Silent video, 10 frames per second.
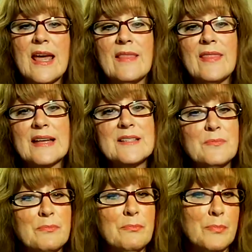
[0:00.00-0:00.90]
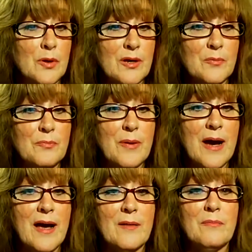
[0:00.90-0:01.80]
And that's a book
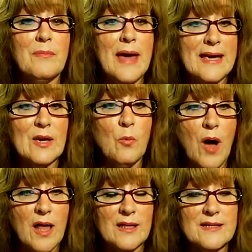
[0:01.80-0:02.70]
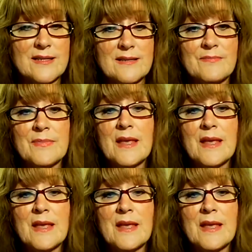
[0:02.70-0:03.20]
by Peggy Wallace.